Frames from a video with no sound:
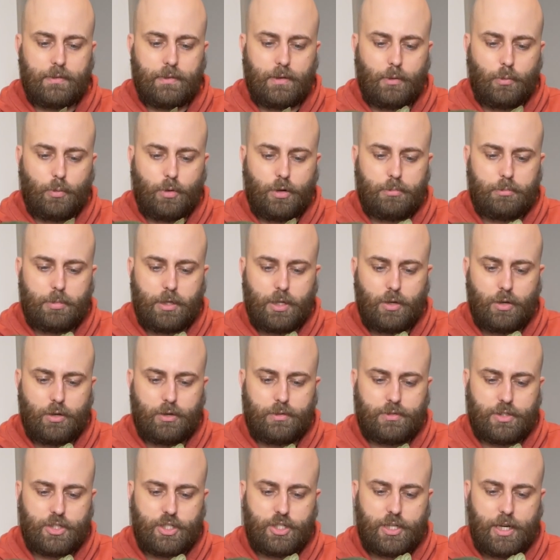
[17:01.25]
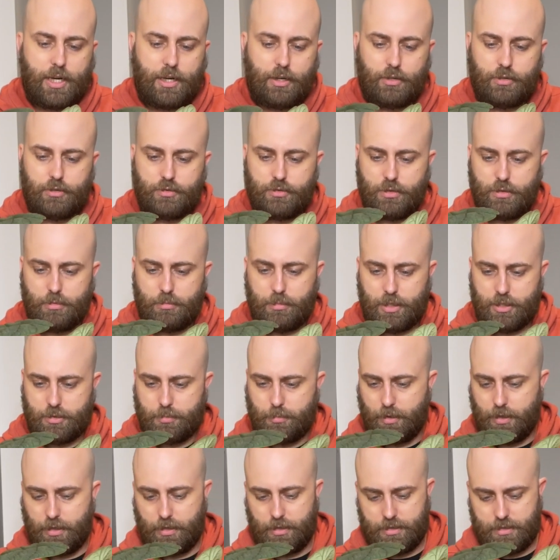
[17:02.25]
that it won't be overshadowed too much
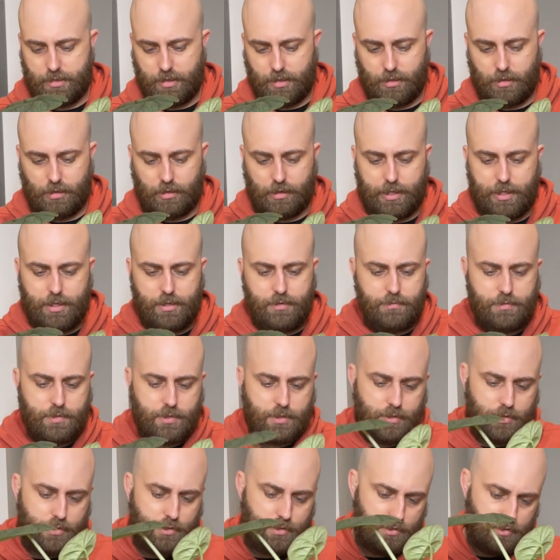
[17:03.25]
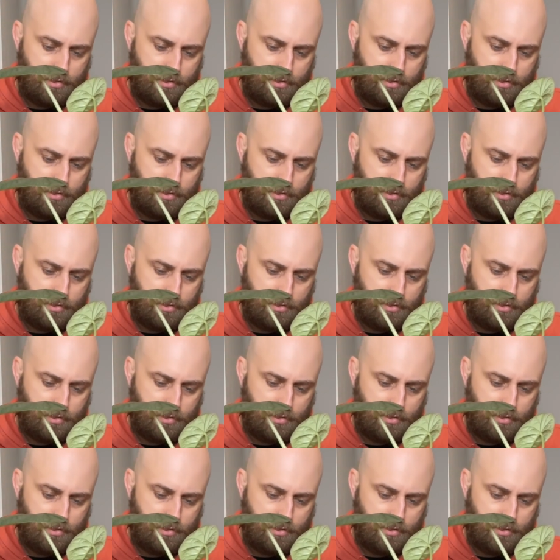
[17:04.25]
by these other leaves.